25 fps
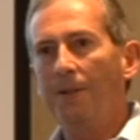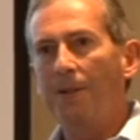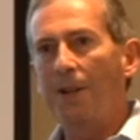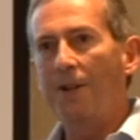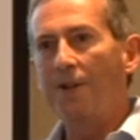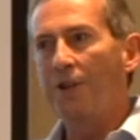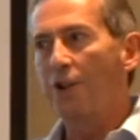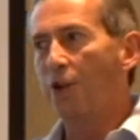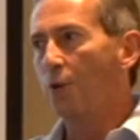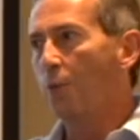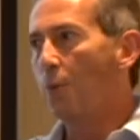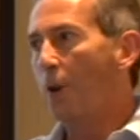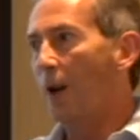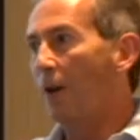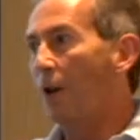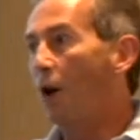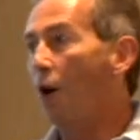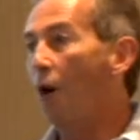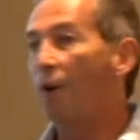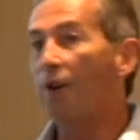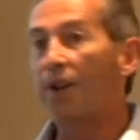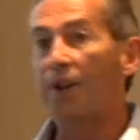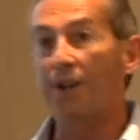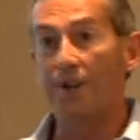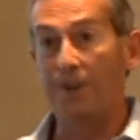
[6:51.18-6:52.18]
then you could well
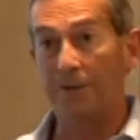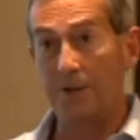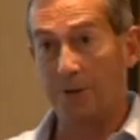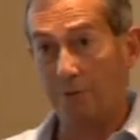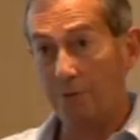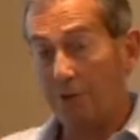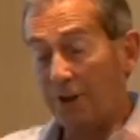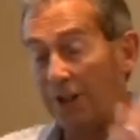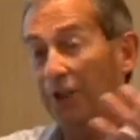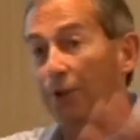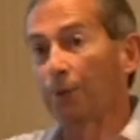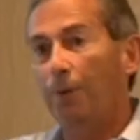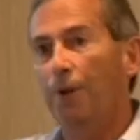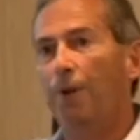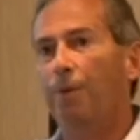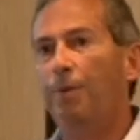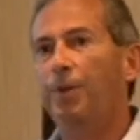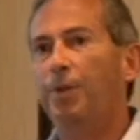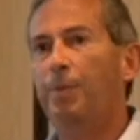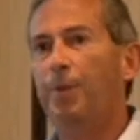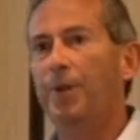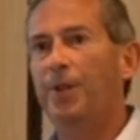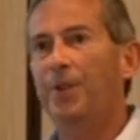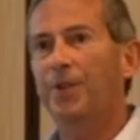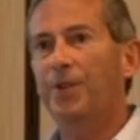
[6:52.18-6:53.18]
argue the risk will
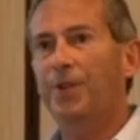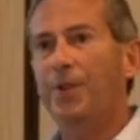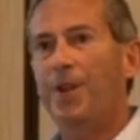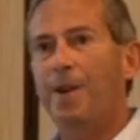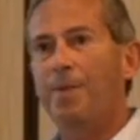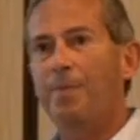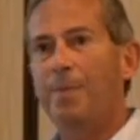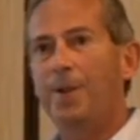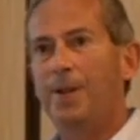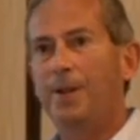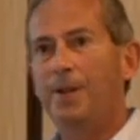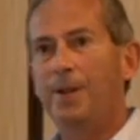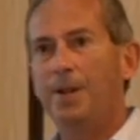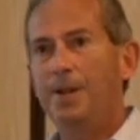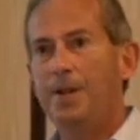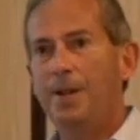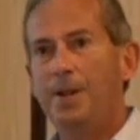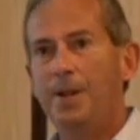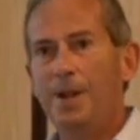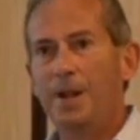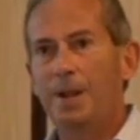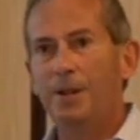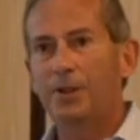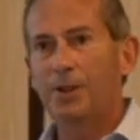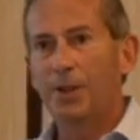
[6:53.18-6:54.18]
always be the same.
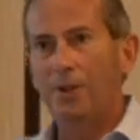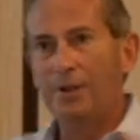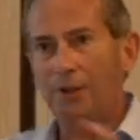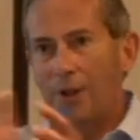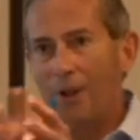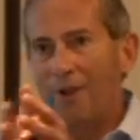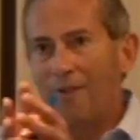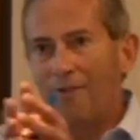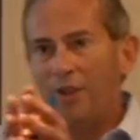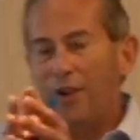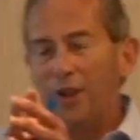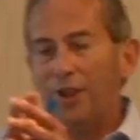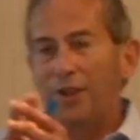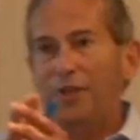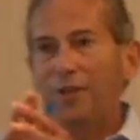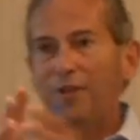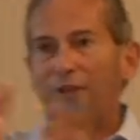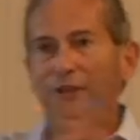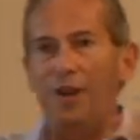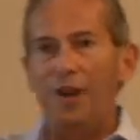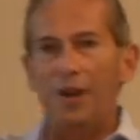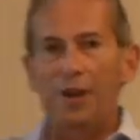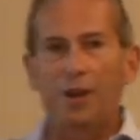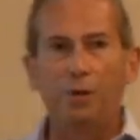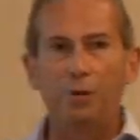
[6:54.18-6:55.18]
And so
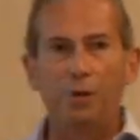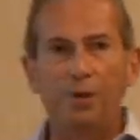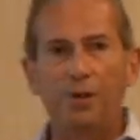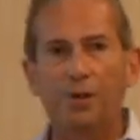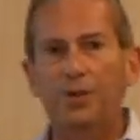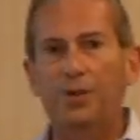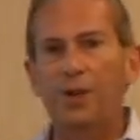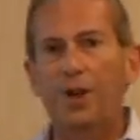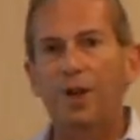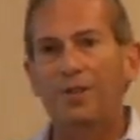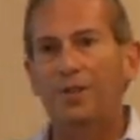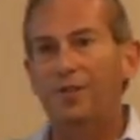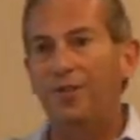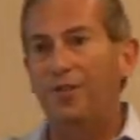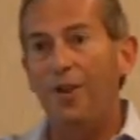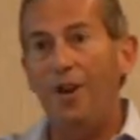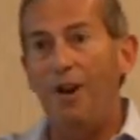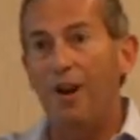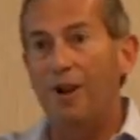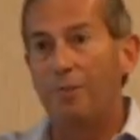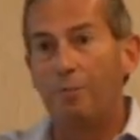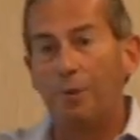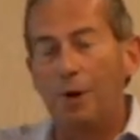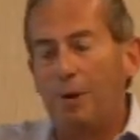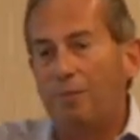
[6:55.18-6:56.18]
diversified across those
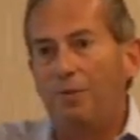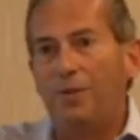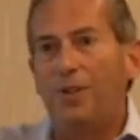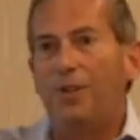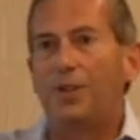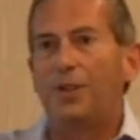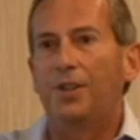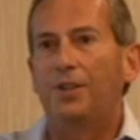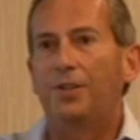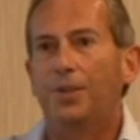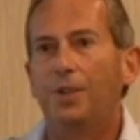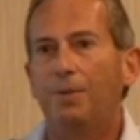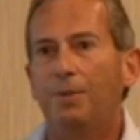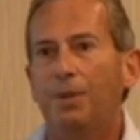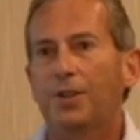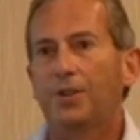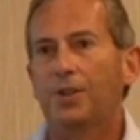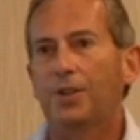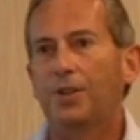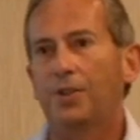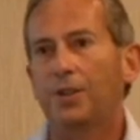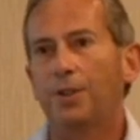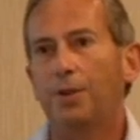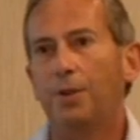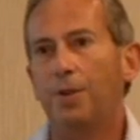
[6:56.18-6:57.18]
5 won't reduce the
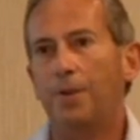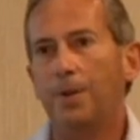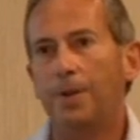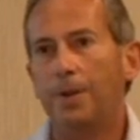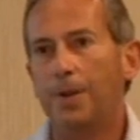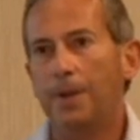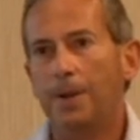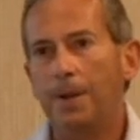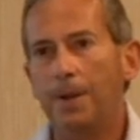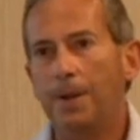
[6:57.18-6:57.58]
risk at all.